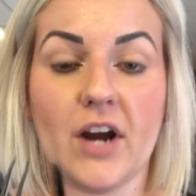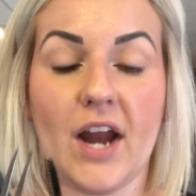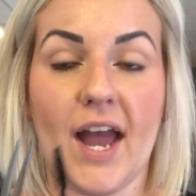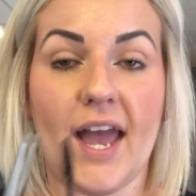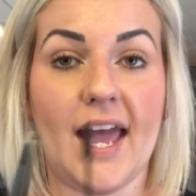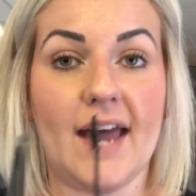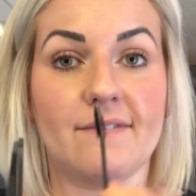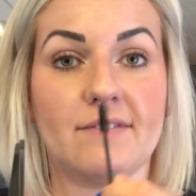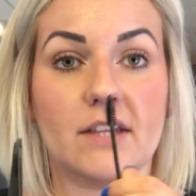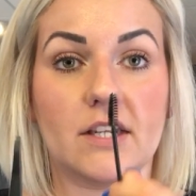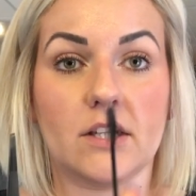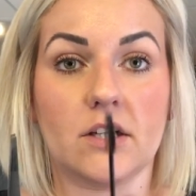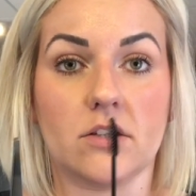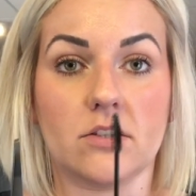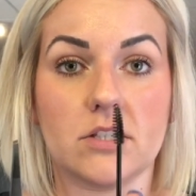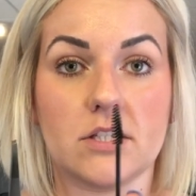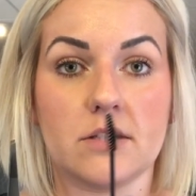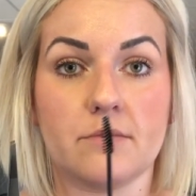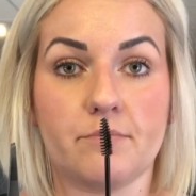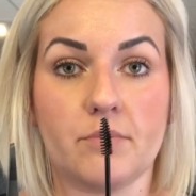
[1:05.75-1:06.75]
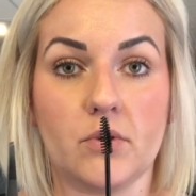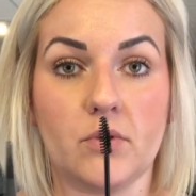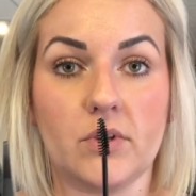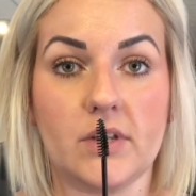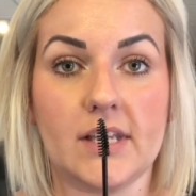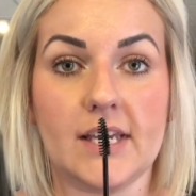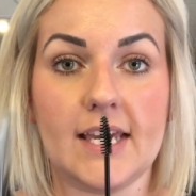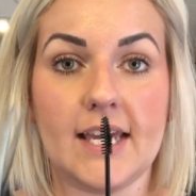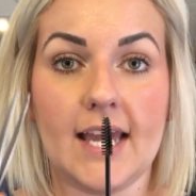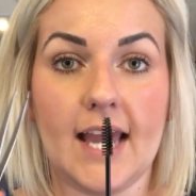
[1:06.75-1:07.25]
I have the little
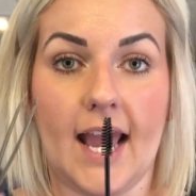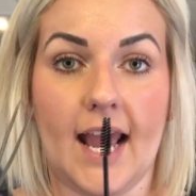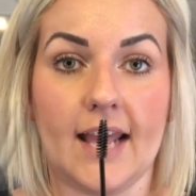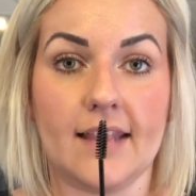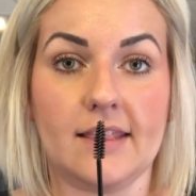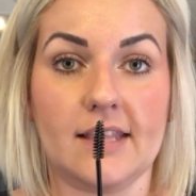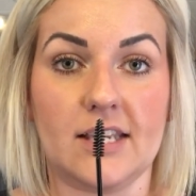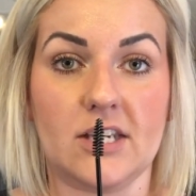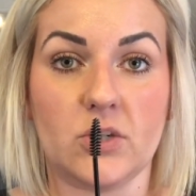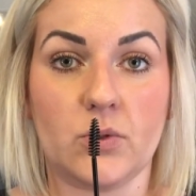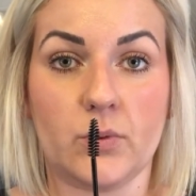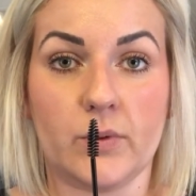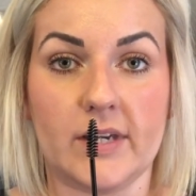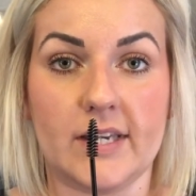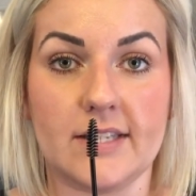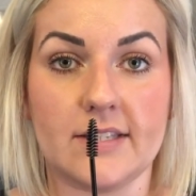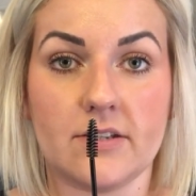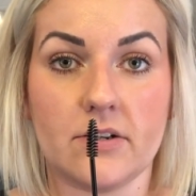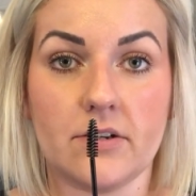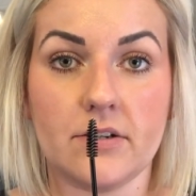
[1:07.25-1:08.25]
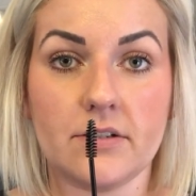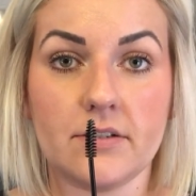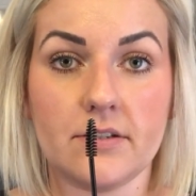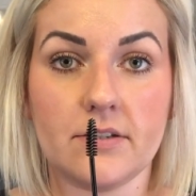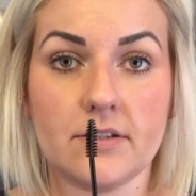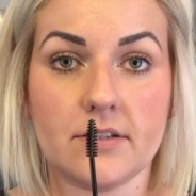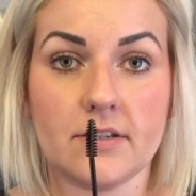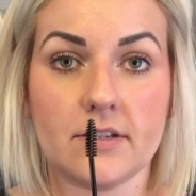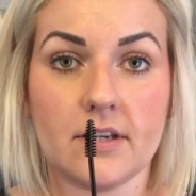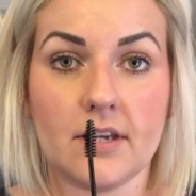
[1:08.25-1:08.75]
spoolie and the
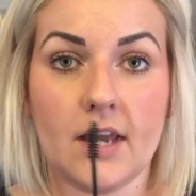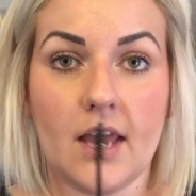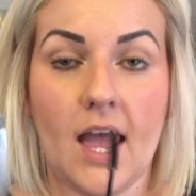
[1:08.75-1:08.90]
tweezers.